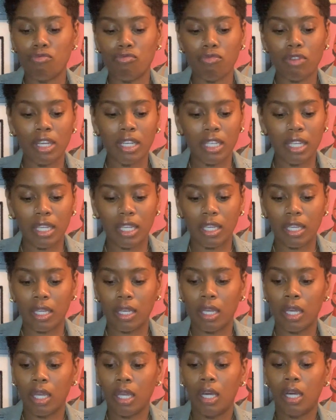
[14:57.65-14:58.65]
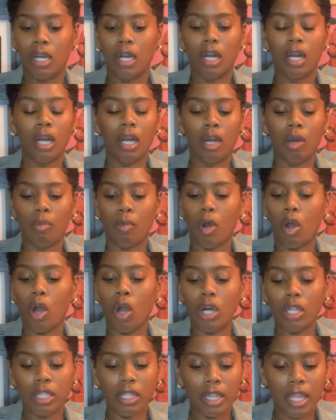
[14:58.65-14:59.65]
Running, um,
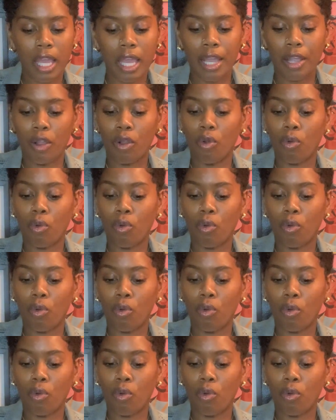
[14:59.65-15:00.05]
all of that,